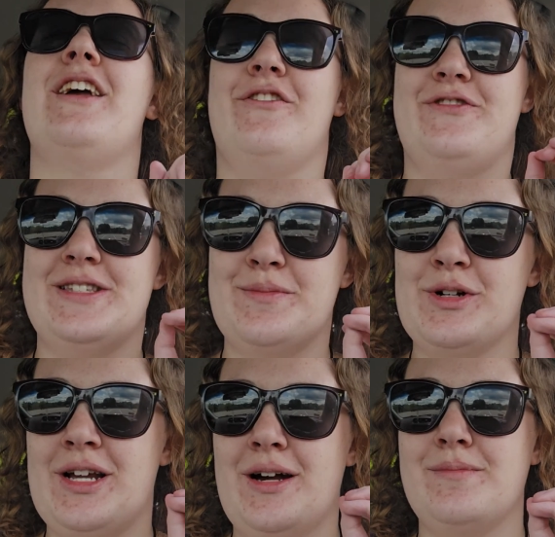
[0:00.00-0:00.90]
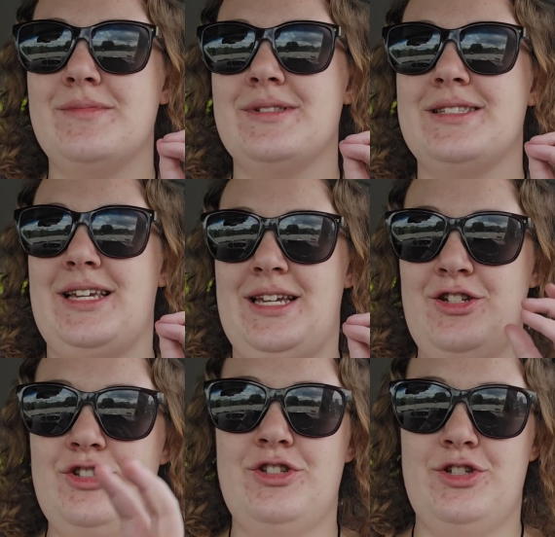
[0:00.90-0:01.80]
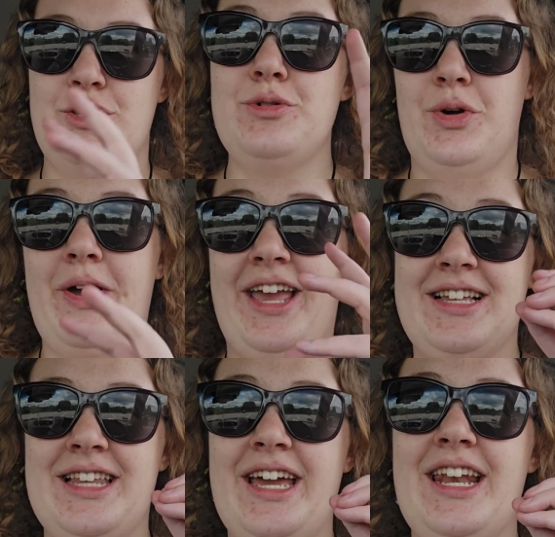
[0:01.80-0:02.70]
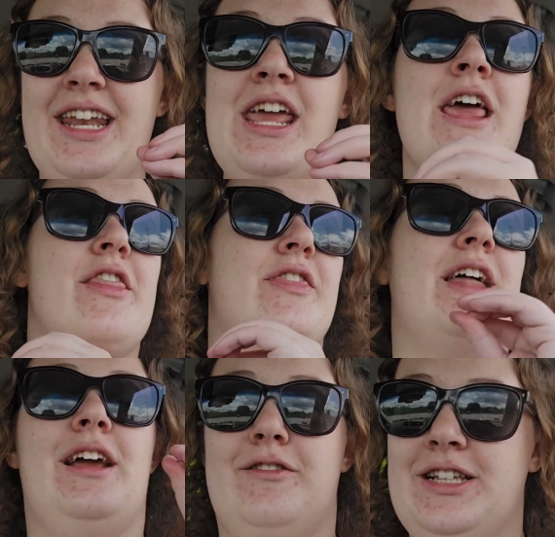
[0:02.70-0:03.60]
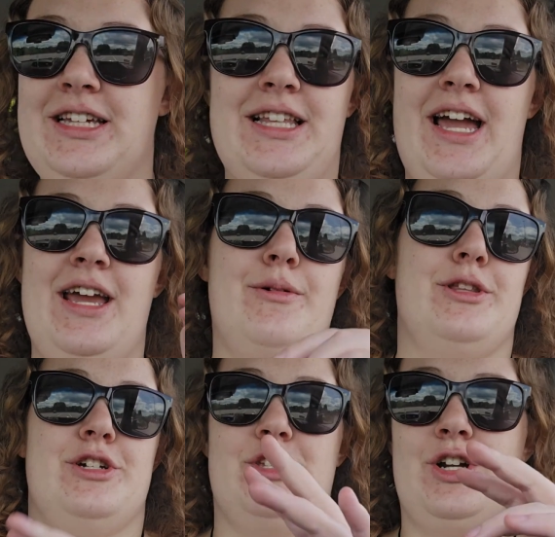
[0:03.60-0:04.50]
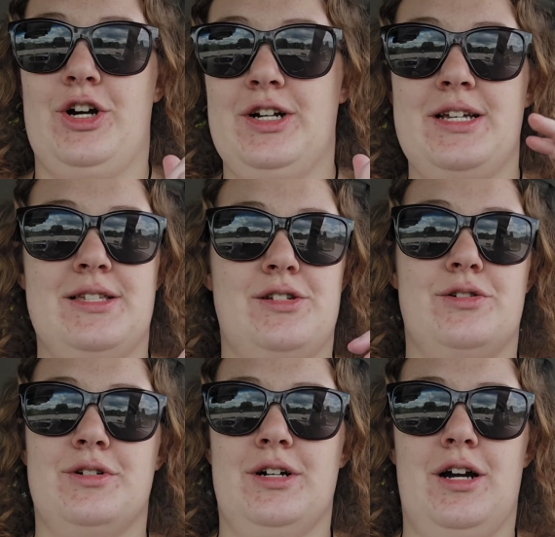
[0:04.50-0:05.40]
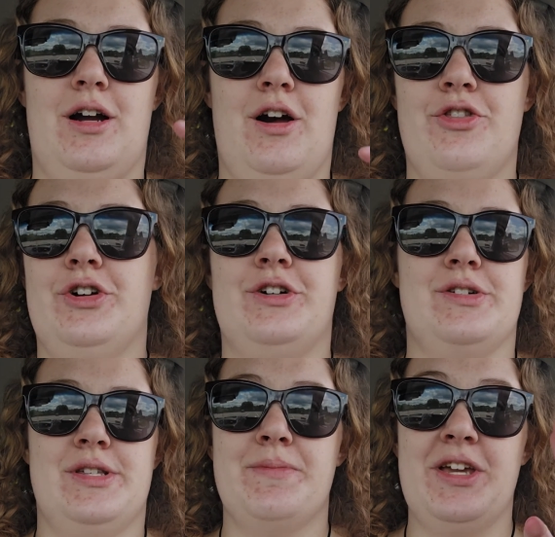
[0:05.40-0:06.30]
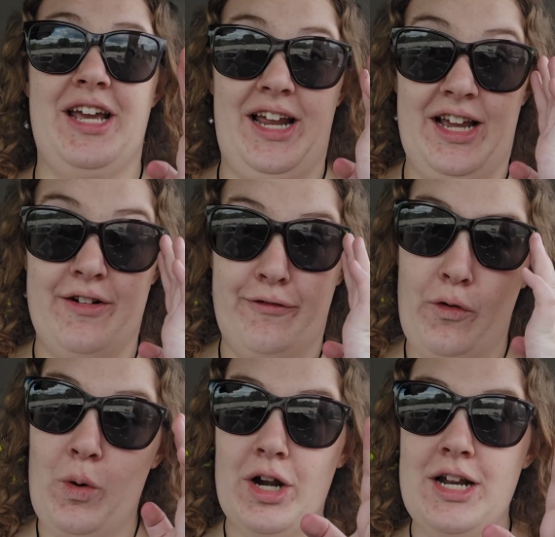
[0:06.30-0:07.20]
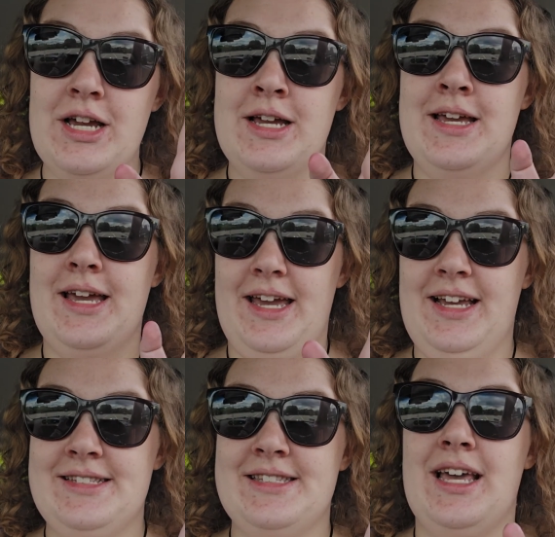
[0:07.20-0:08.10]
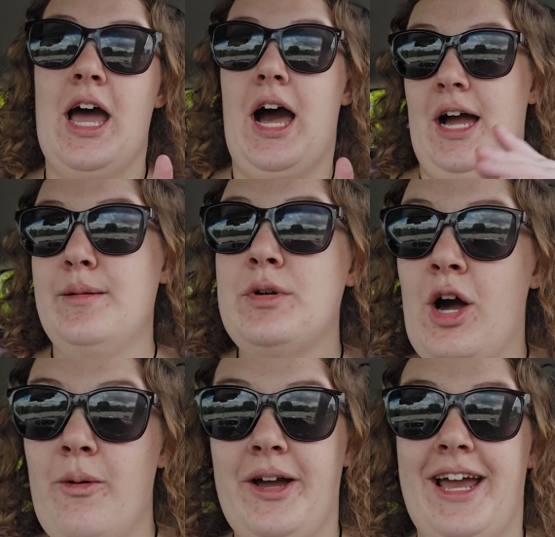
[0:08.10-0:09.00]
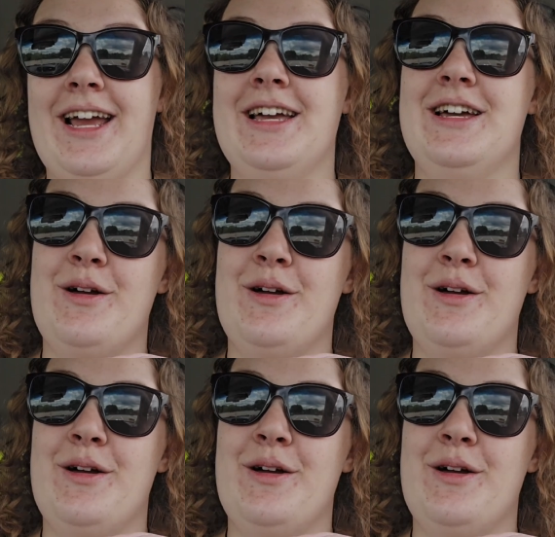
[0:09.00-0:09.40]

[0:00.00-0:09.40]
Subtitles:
if someone comes into New England that I really like, whether it's an artist or author or something, and I can afford it, I'm going.